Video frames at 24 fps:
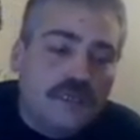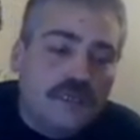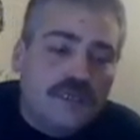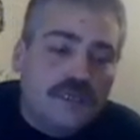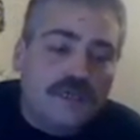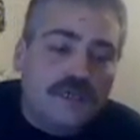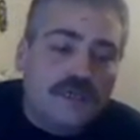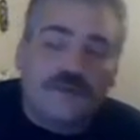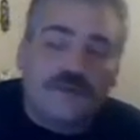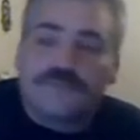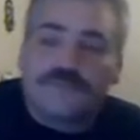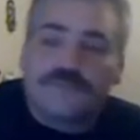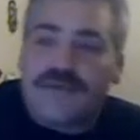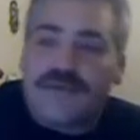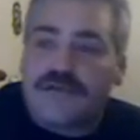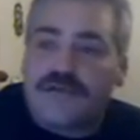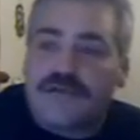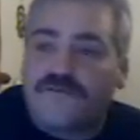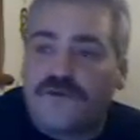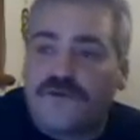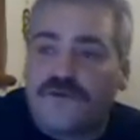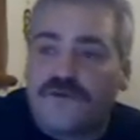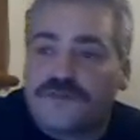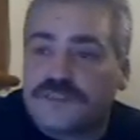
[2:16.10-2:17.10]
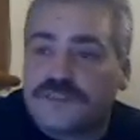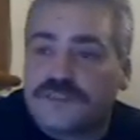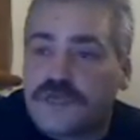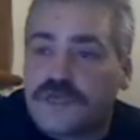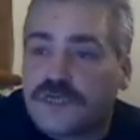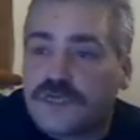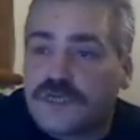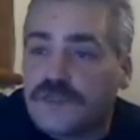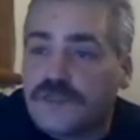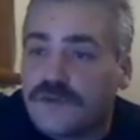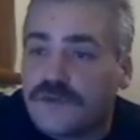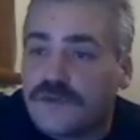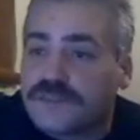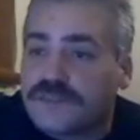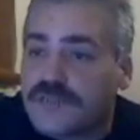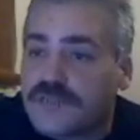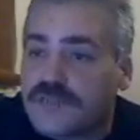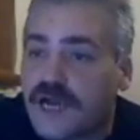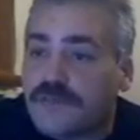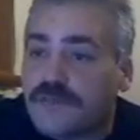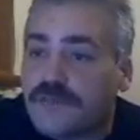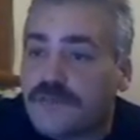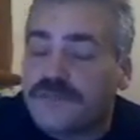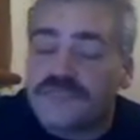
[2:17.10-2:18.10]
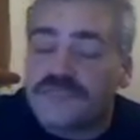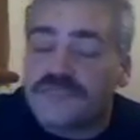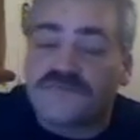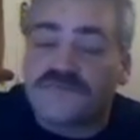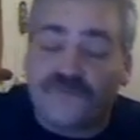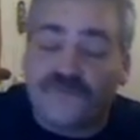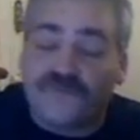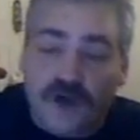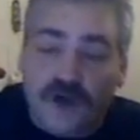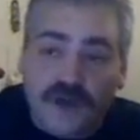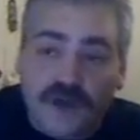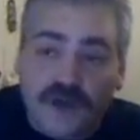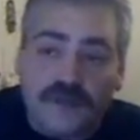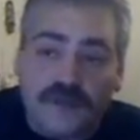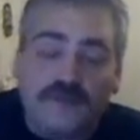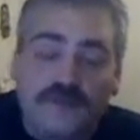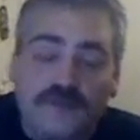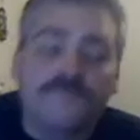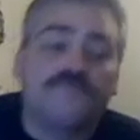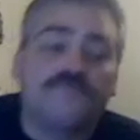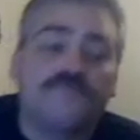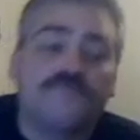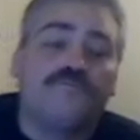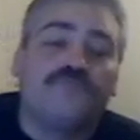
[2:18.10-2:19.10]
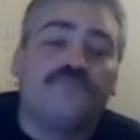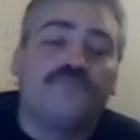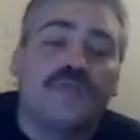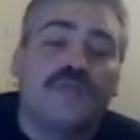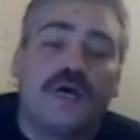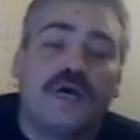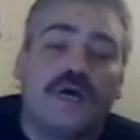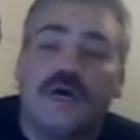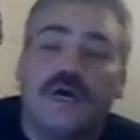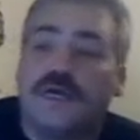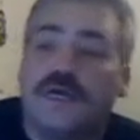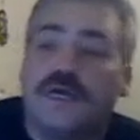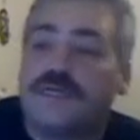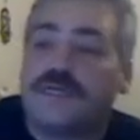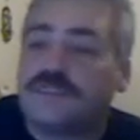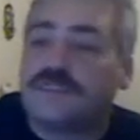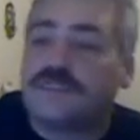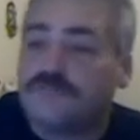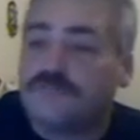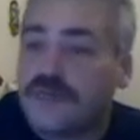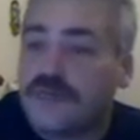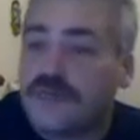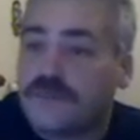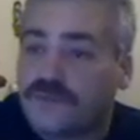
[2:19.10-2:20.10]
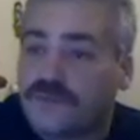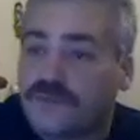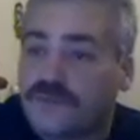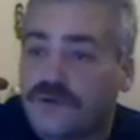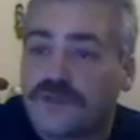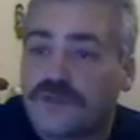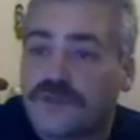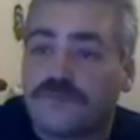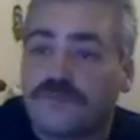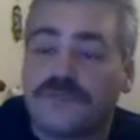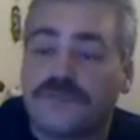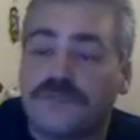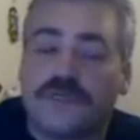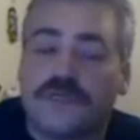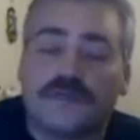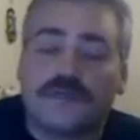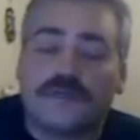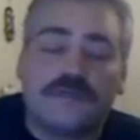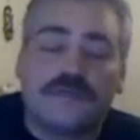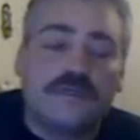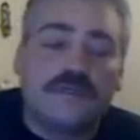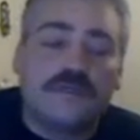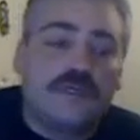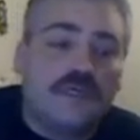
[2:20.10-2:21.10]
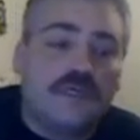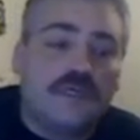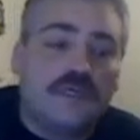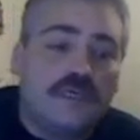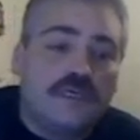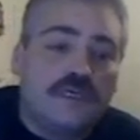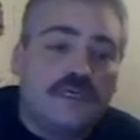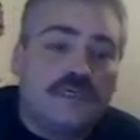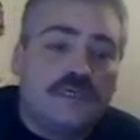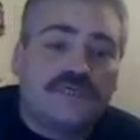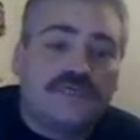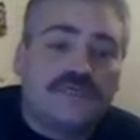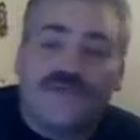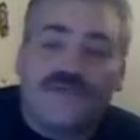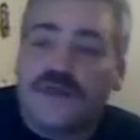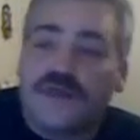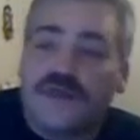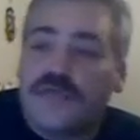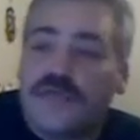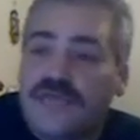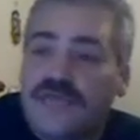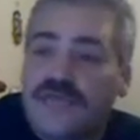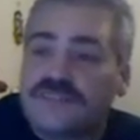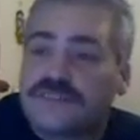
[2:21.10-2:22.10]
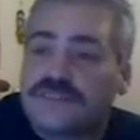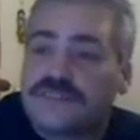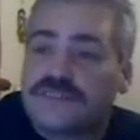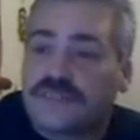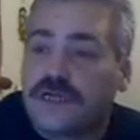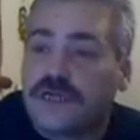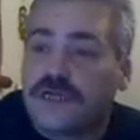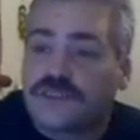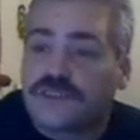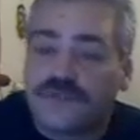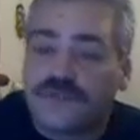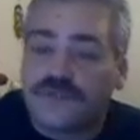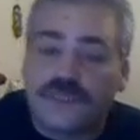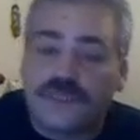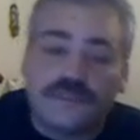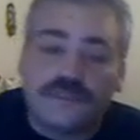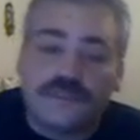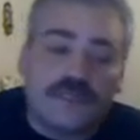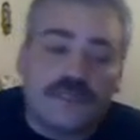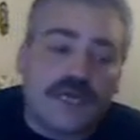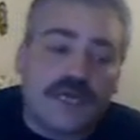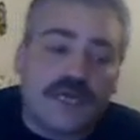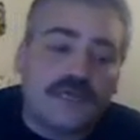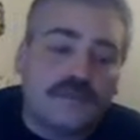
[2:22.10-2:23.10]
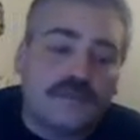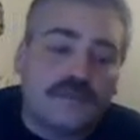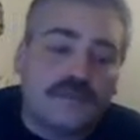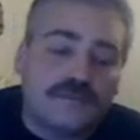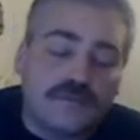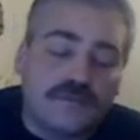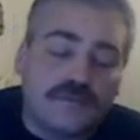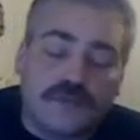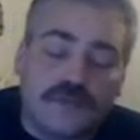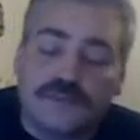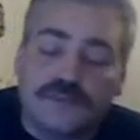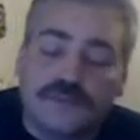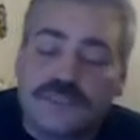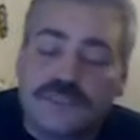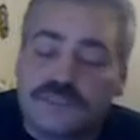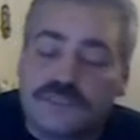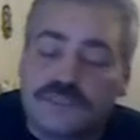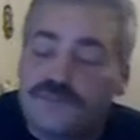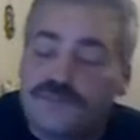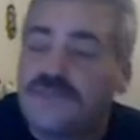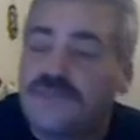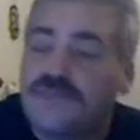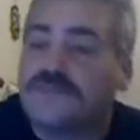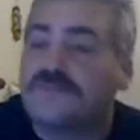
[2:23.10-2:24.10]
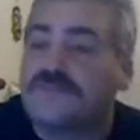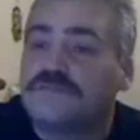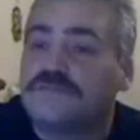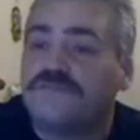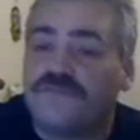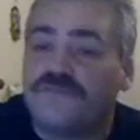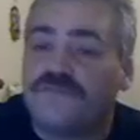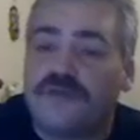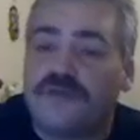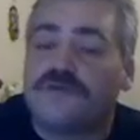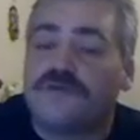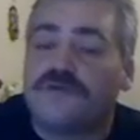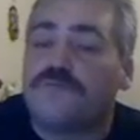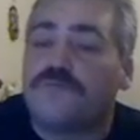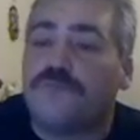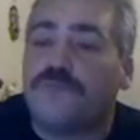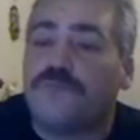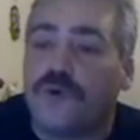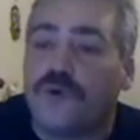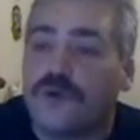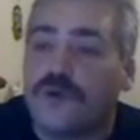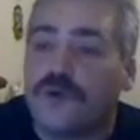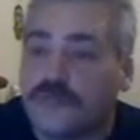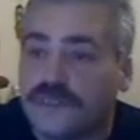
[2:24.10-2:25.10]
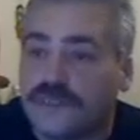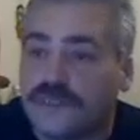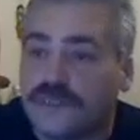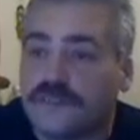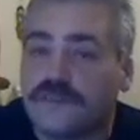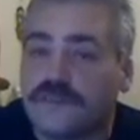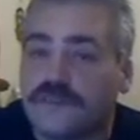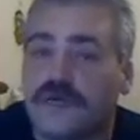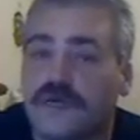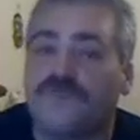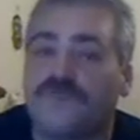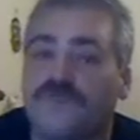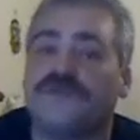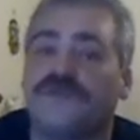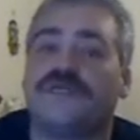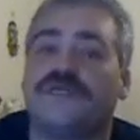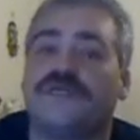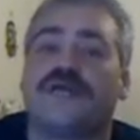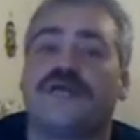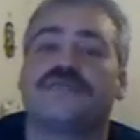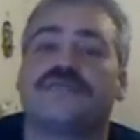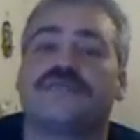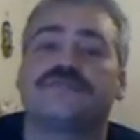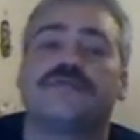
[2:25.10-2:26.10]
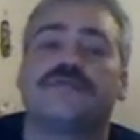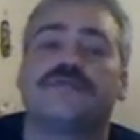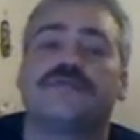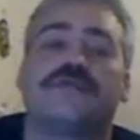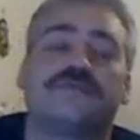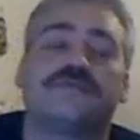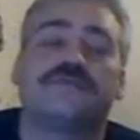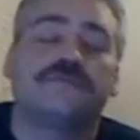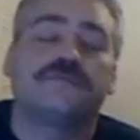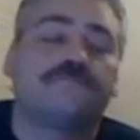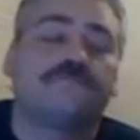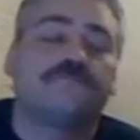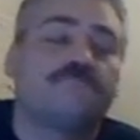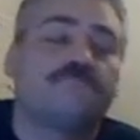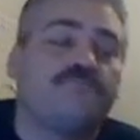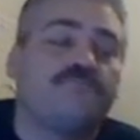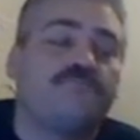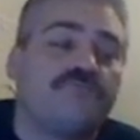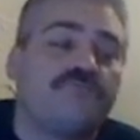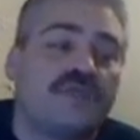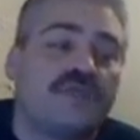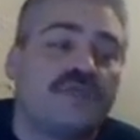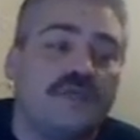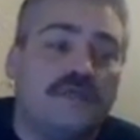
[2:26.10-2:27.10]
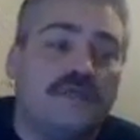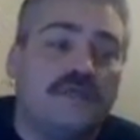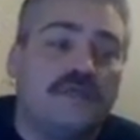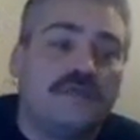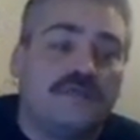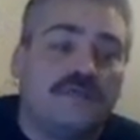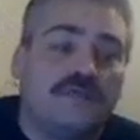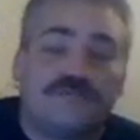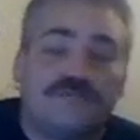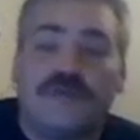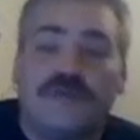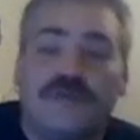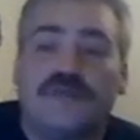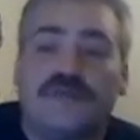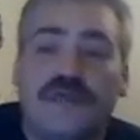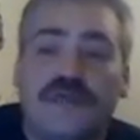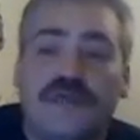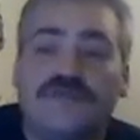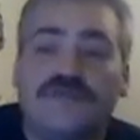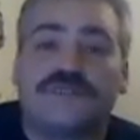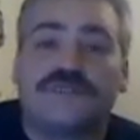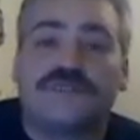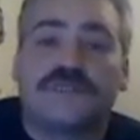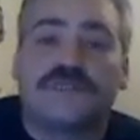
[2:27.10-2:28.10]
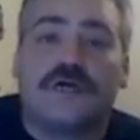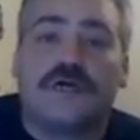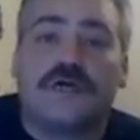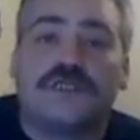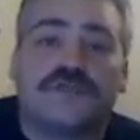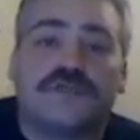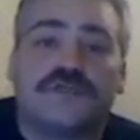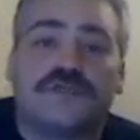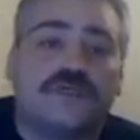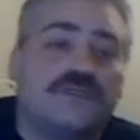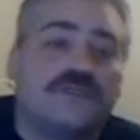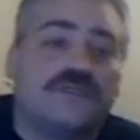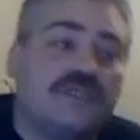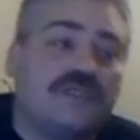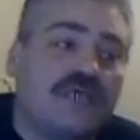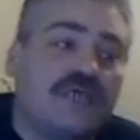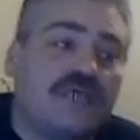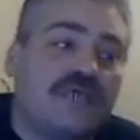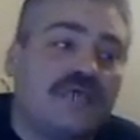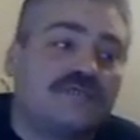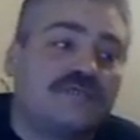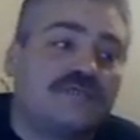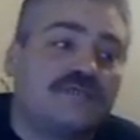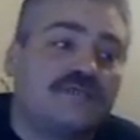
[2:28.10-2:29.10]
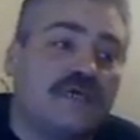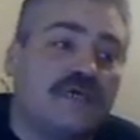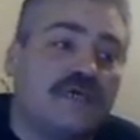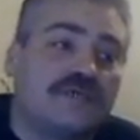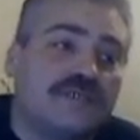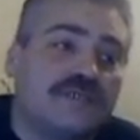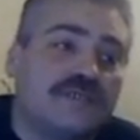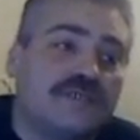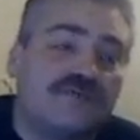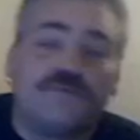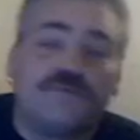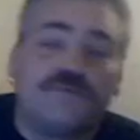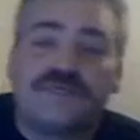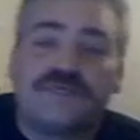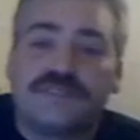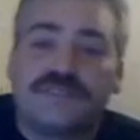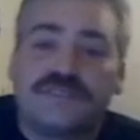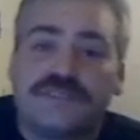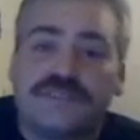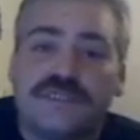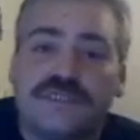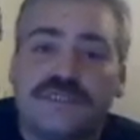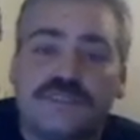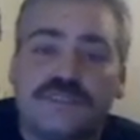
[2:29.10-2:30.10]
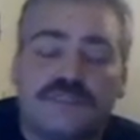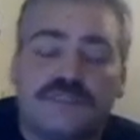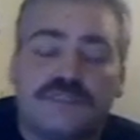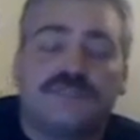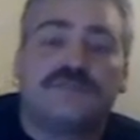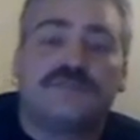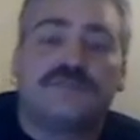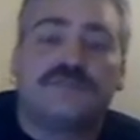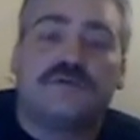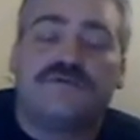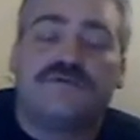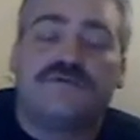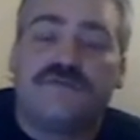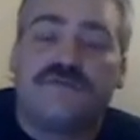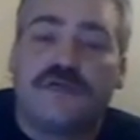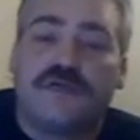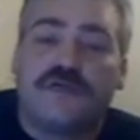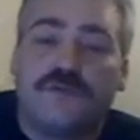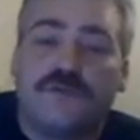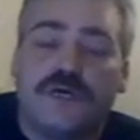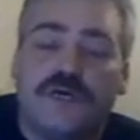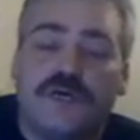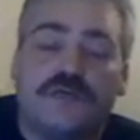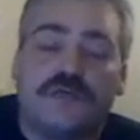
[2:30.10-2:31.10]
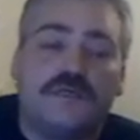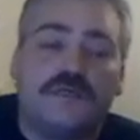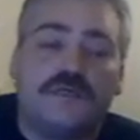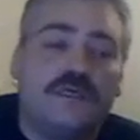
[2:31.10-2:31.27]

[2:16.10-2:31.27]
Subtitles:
He goes back and forth to Turkey all the time. His father and his mother brought him here. His father hates this country he speaks very poorly of the United States. His mother loves this country. She has several businesses and she's doing very well.